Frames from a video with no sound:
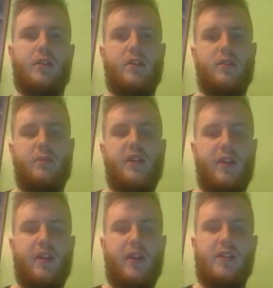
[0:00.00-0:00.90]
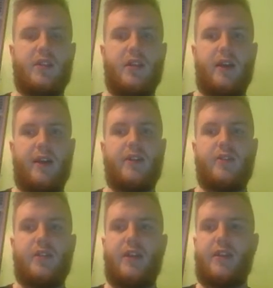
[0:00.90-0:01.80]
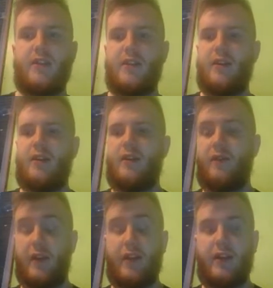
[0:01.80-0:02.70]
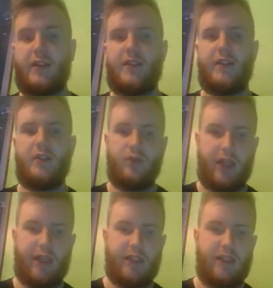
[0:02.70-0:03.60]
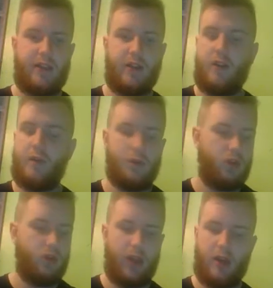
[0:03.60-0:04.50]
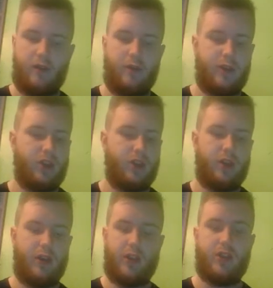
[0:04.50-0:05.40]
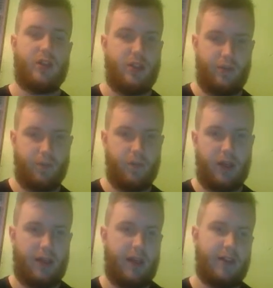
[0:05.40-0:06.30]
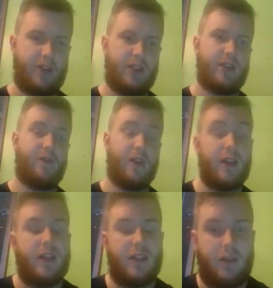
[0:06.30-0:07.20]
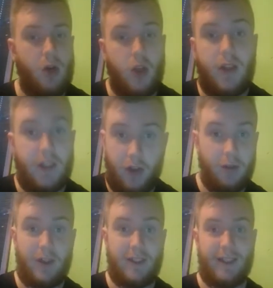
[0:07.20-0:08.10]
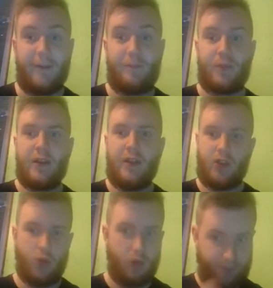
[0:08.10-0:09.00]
the main thing is Haxorus is fantastic. Dragon, great coverage. It's just, I think Haxorus is a fantastic mod. That's all I want to say. So,